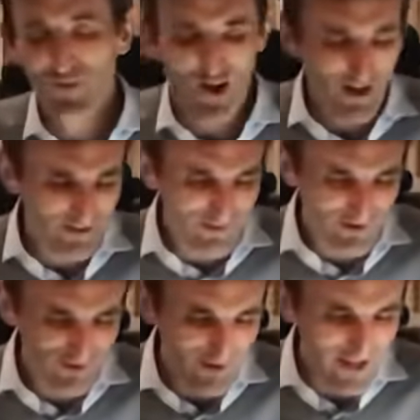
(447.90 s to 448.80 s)
I think
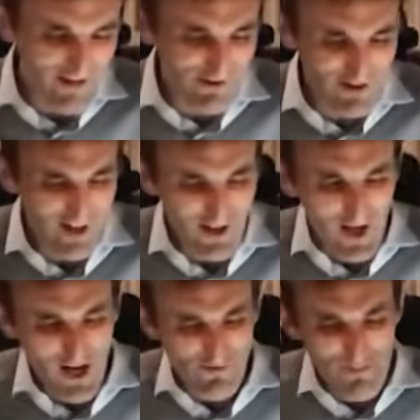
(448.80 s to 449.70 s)
verse 3 here is a,
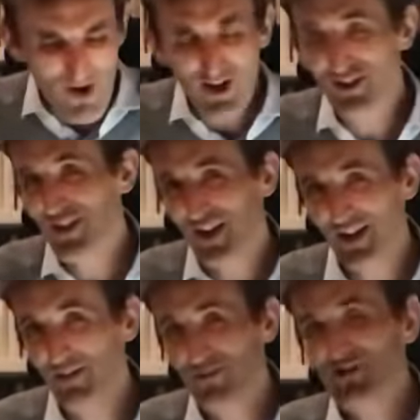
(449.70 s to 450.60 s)
a reminder and an
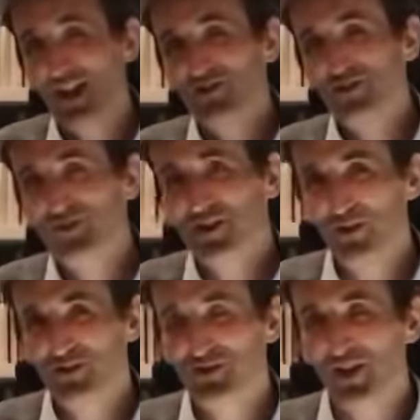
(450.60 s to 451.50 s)
invitation to
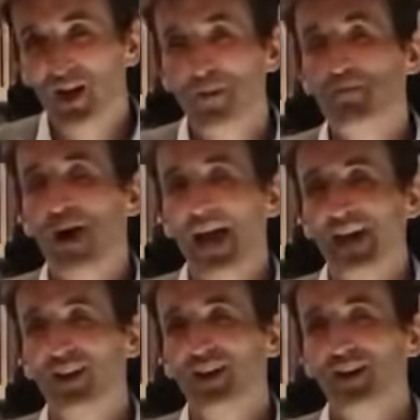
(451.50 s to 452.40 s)
us to come
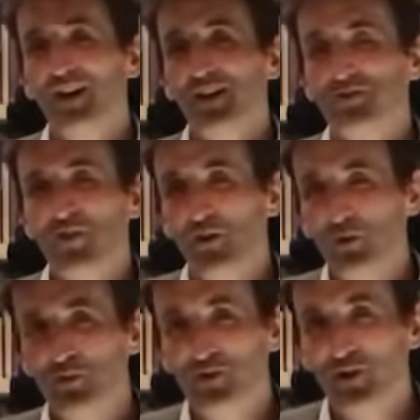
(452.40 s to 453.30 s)
back to the
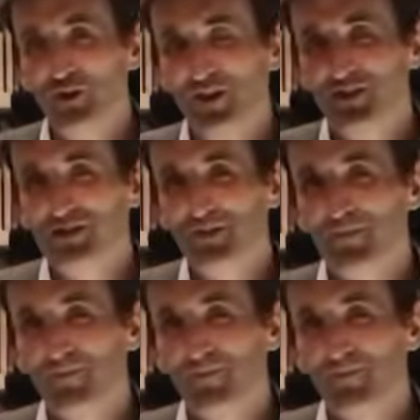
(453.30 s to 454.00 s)
Lord's goodness.